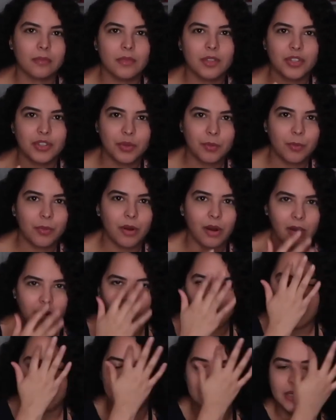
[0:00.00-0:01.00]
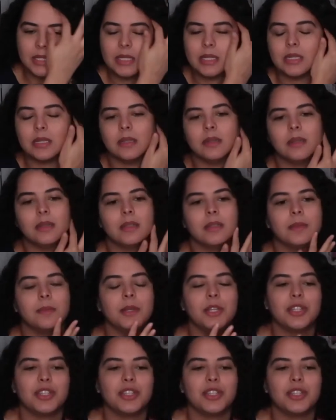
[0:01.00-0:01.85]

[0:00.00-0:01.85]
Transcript: she brought him to be